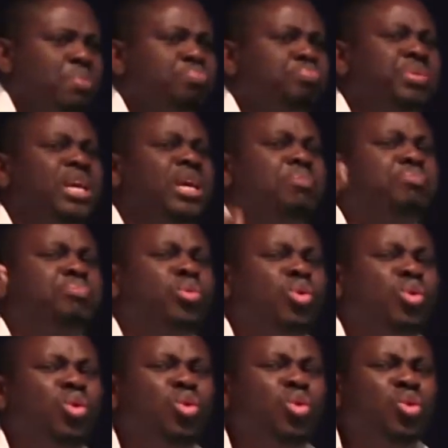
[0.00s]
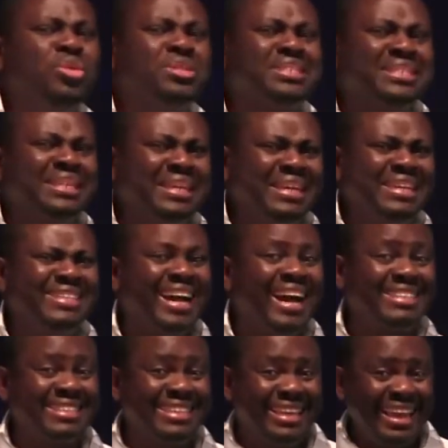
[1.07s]
People who think
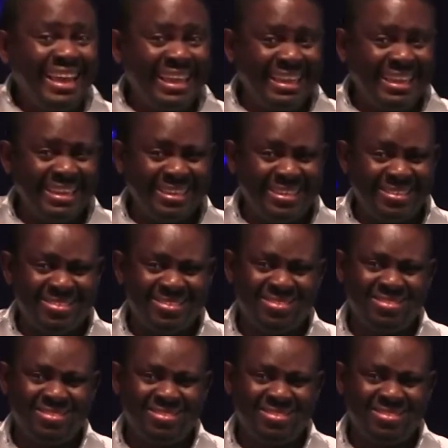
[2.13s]
that gain